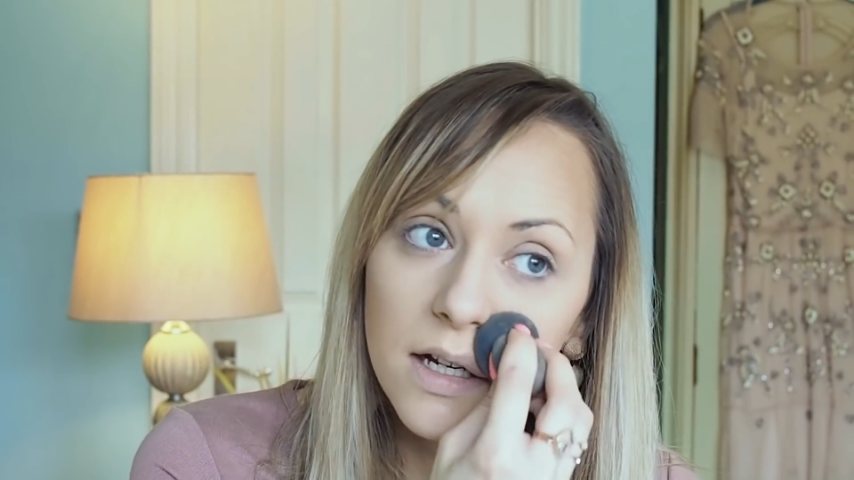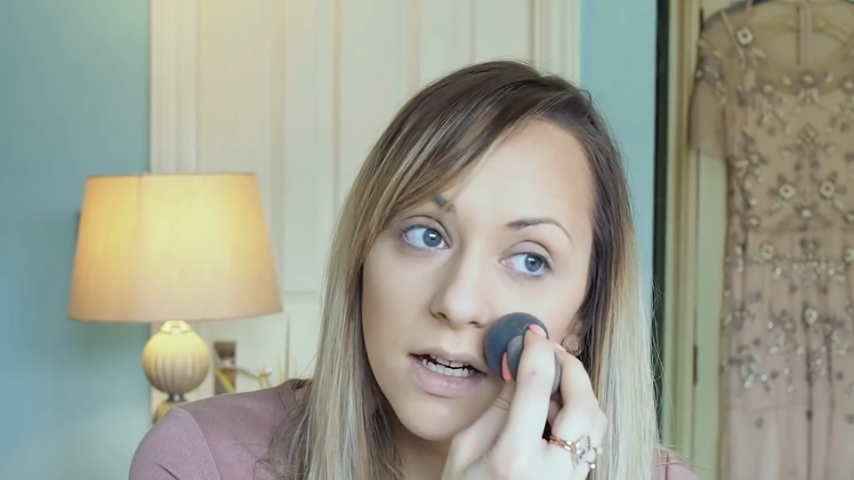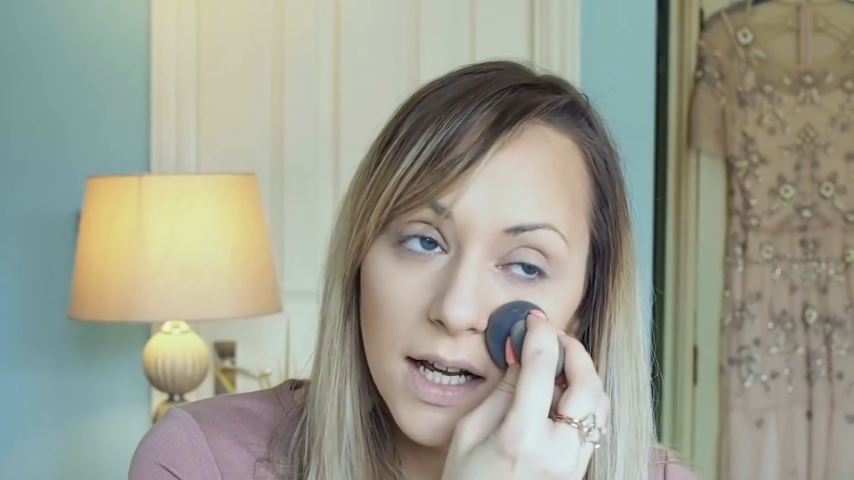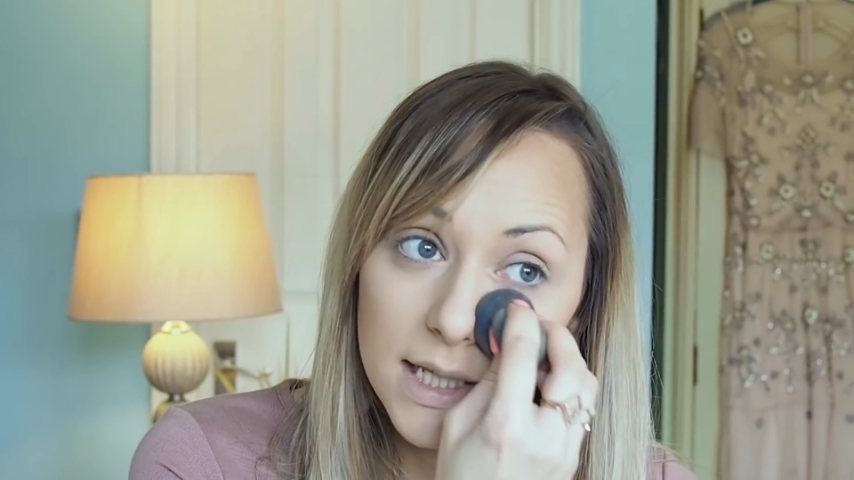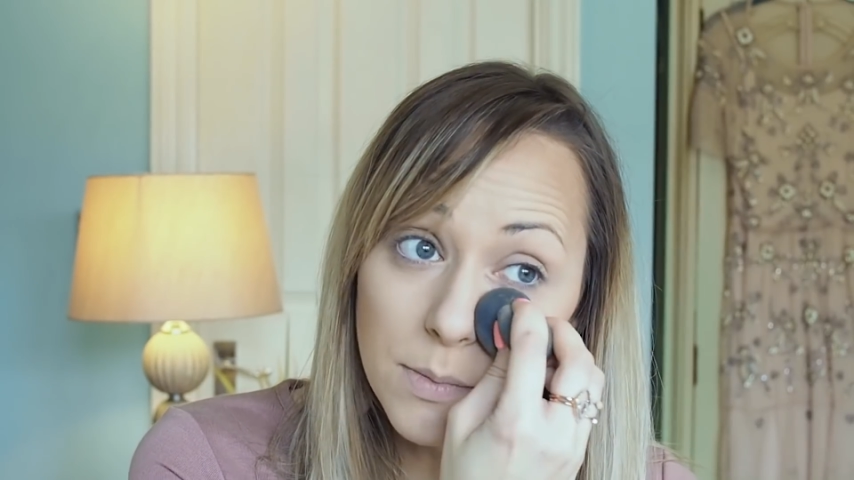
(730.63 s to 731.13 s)

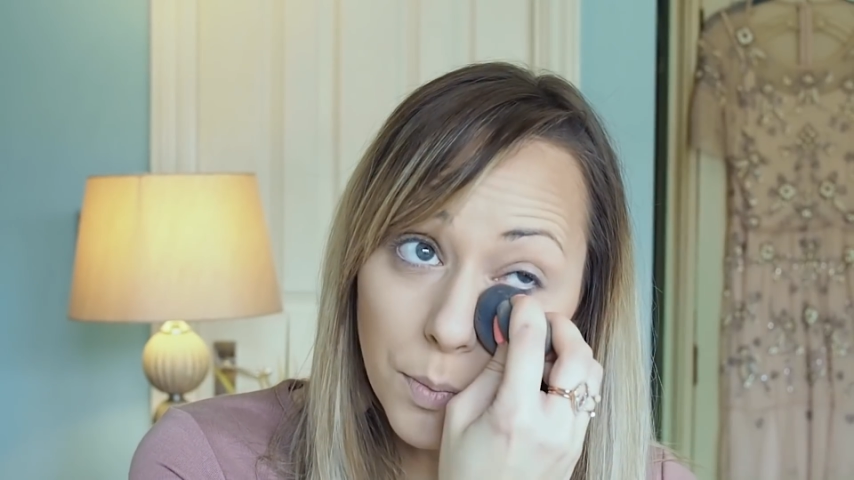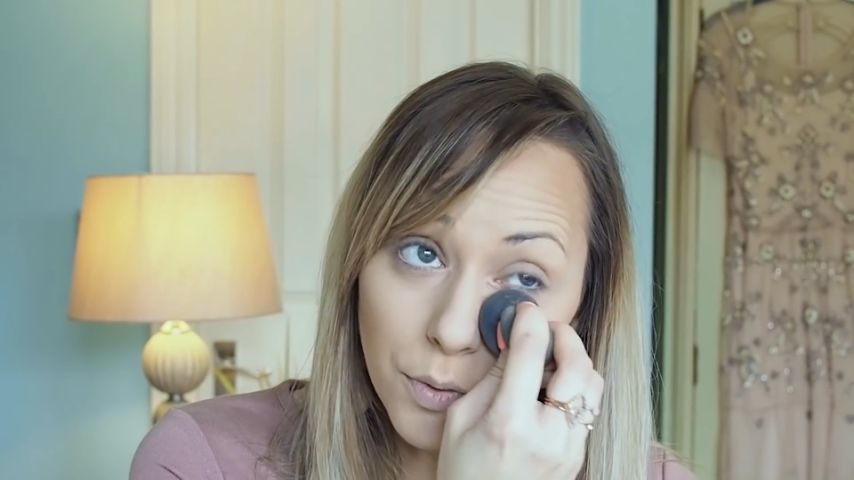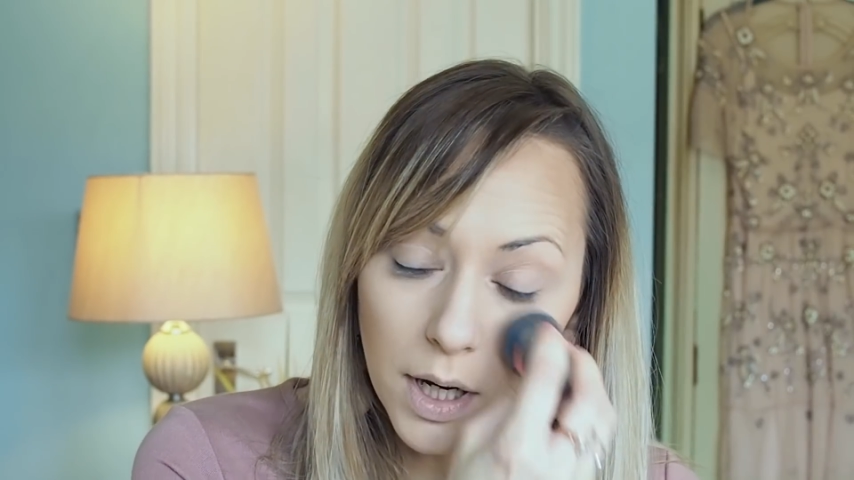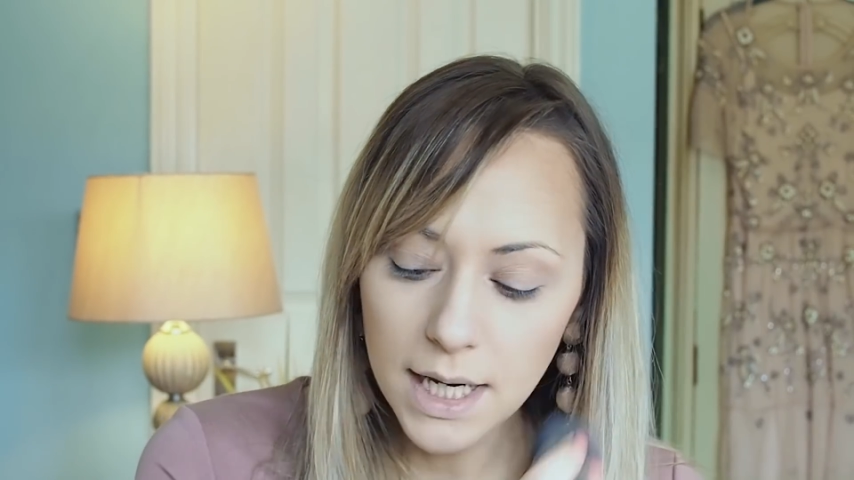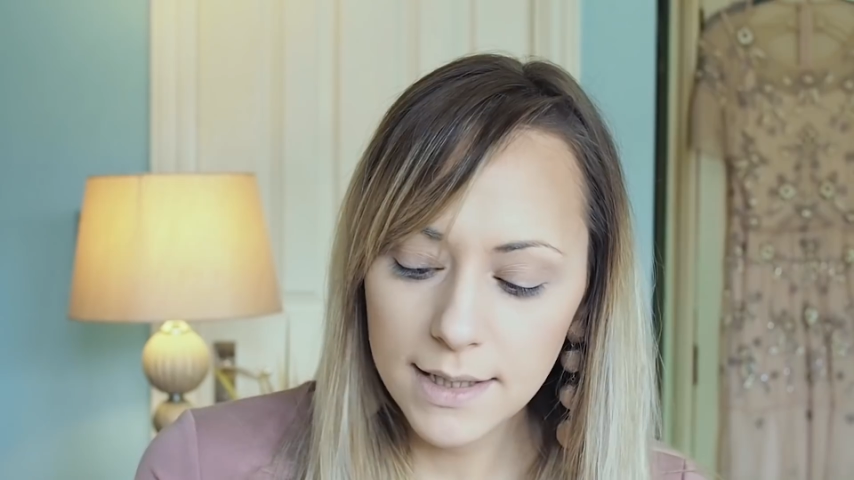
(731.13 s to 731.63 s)
nice and
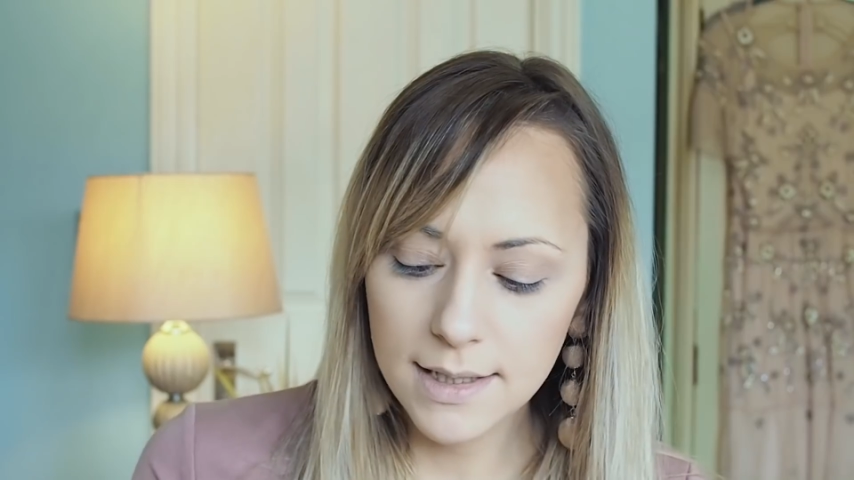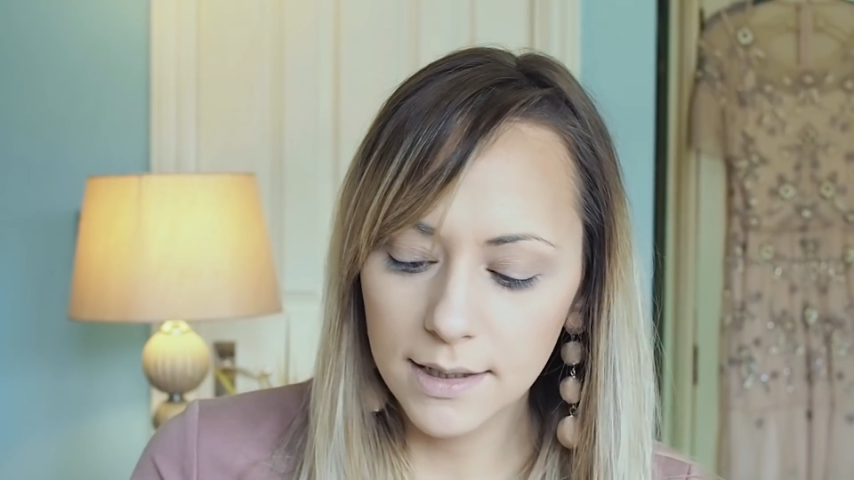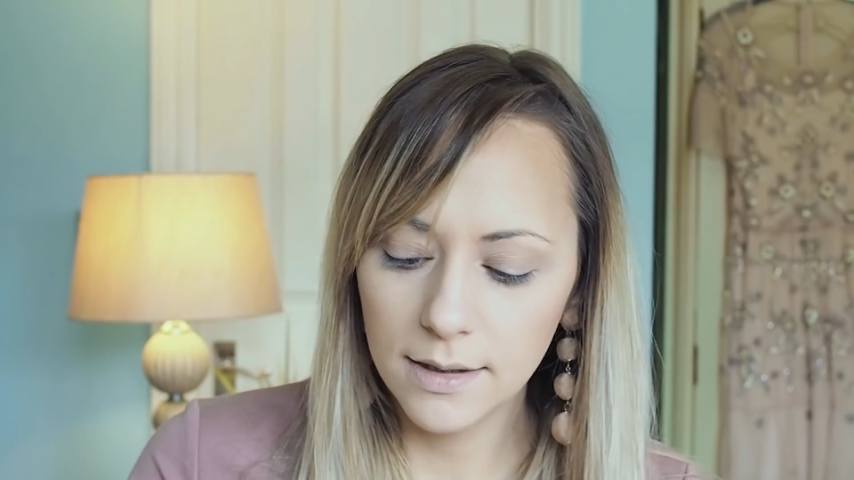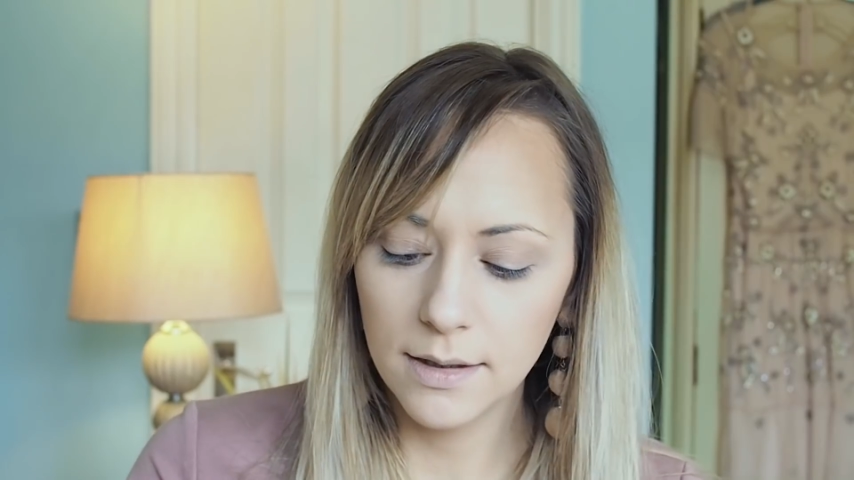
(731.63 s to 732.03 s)
bright.